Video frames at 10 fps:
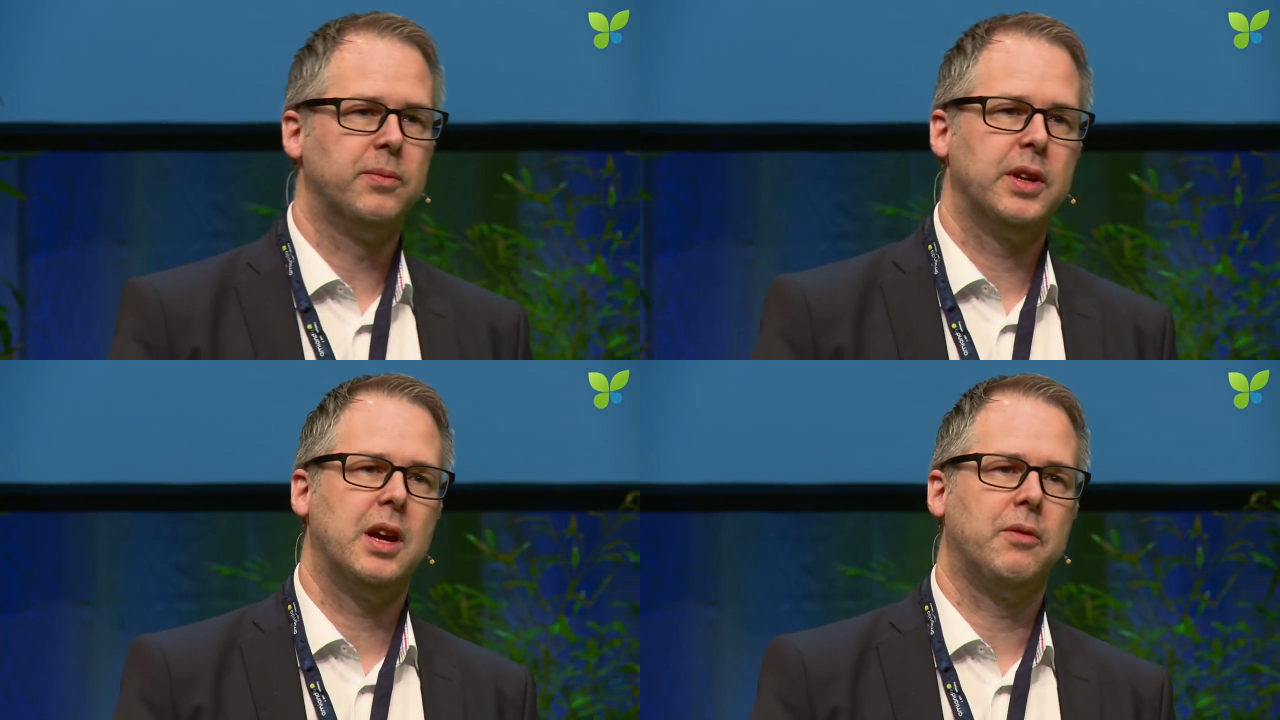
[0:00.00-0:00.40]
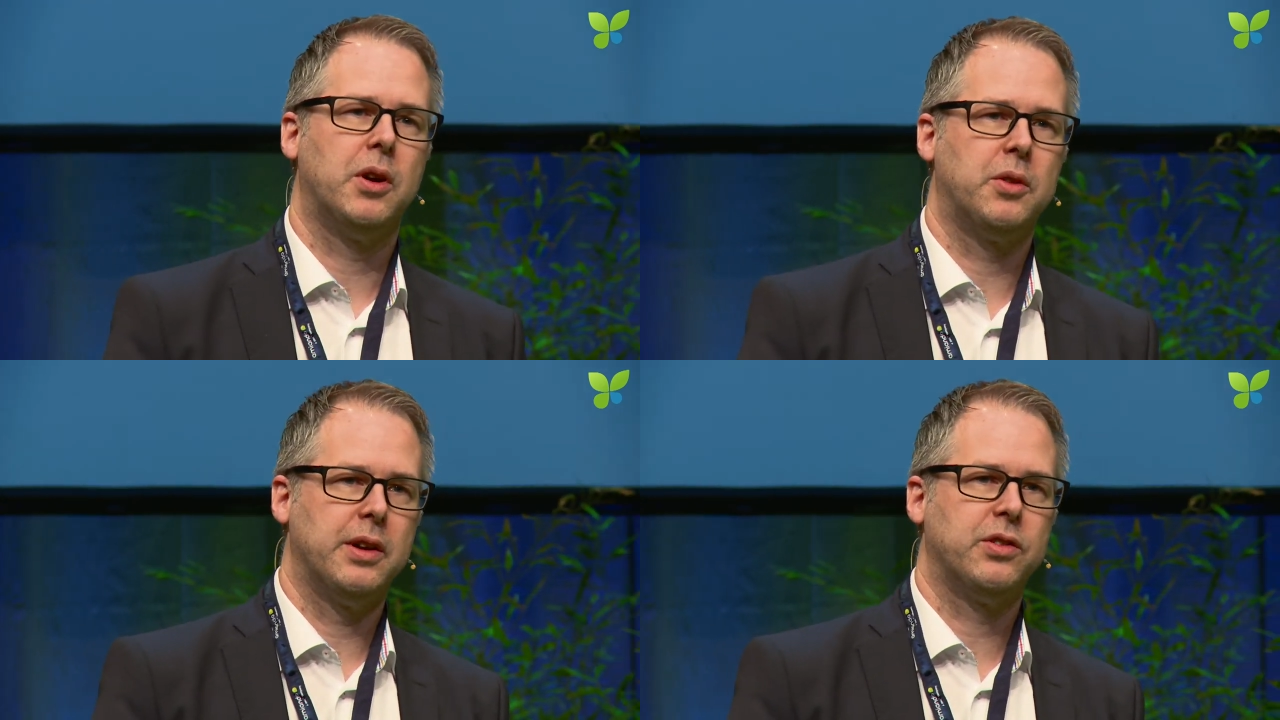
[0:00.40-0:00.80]
they have a
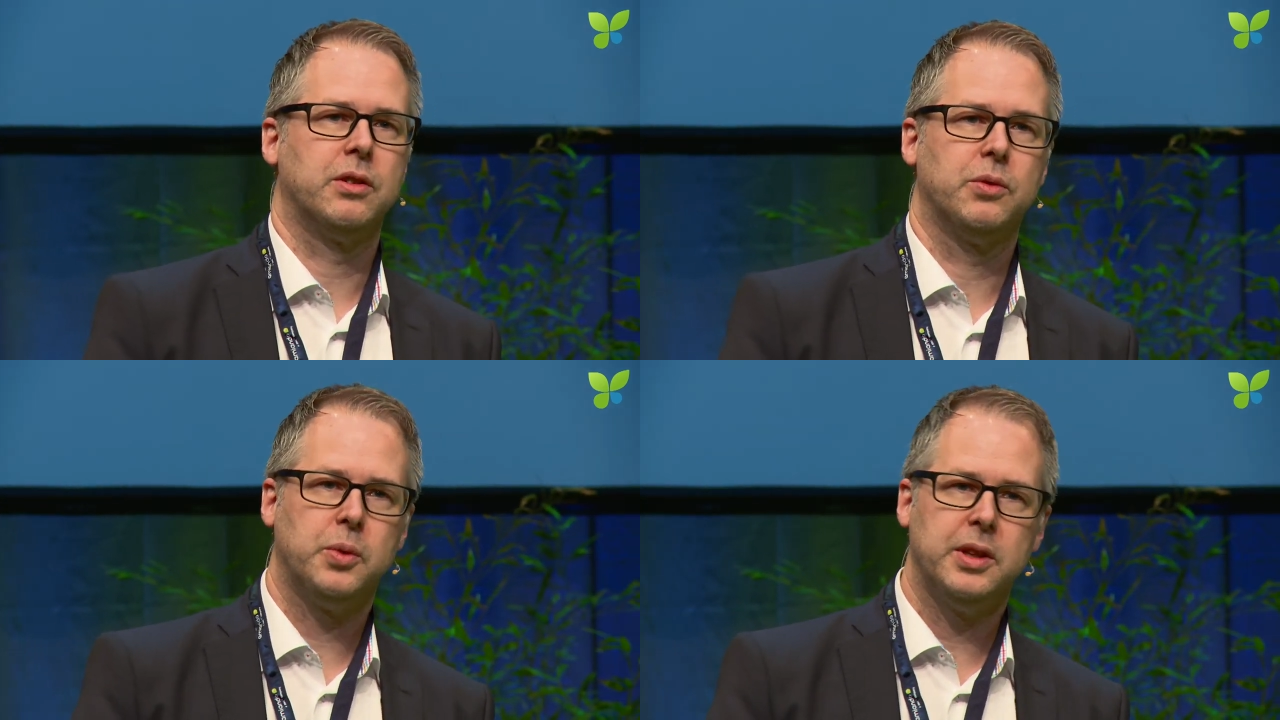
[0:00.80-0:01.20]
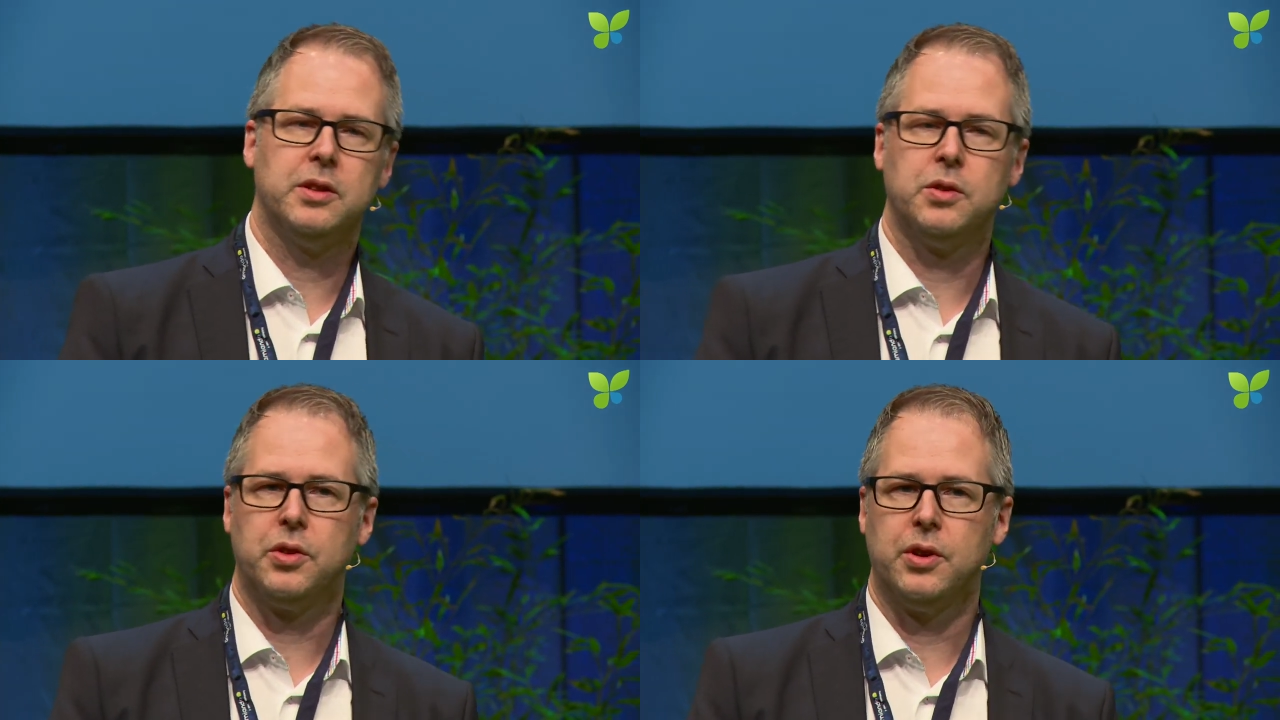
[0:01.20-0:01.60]
horizon of 20
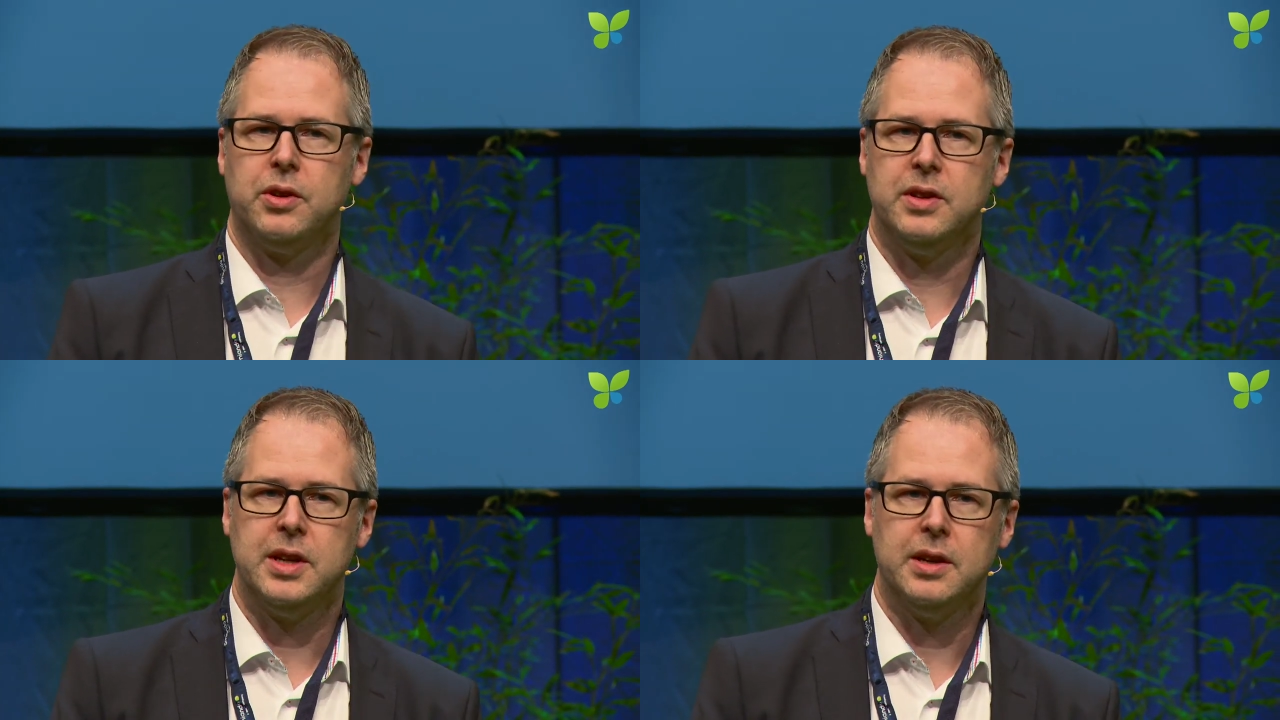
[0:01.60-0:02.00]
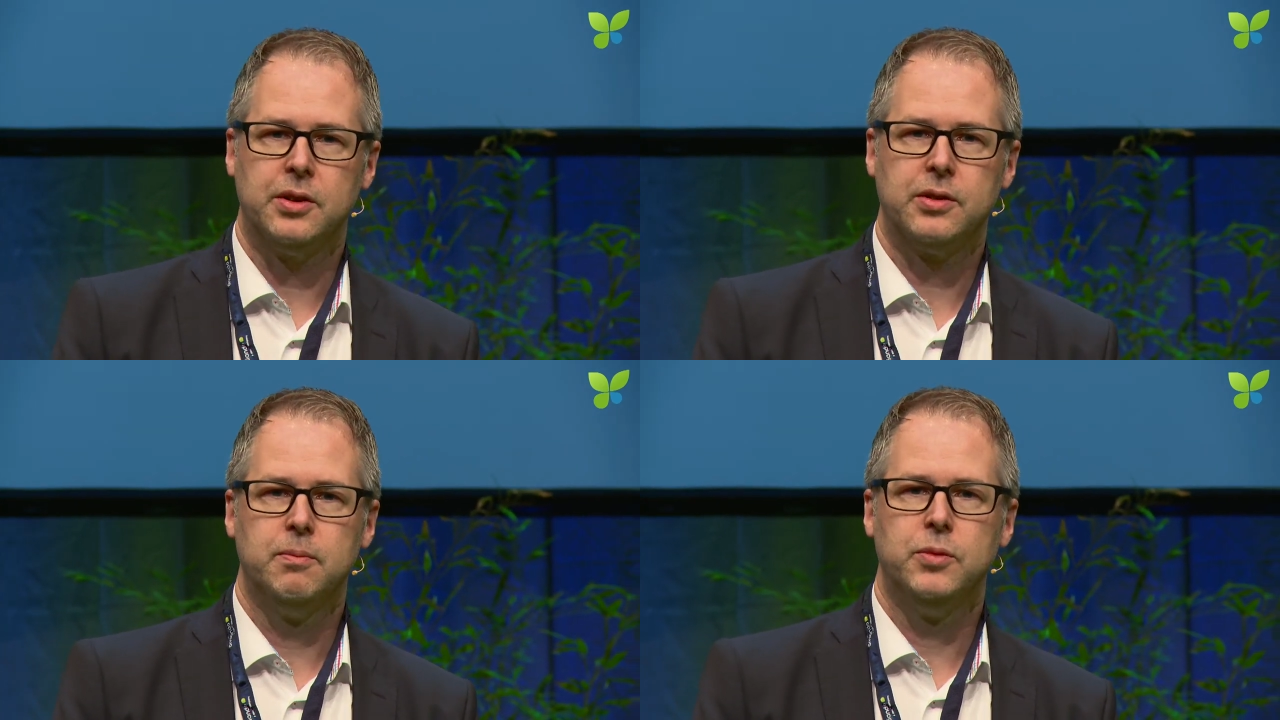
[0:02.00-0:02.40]
to 30 years.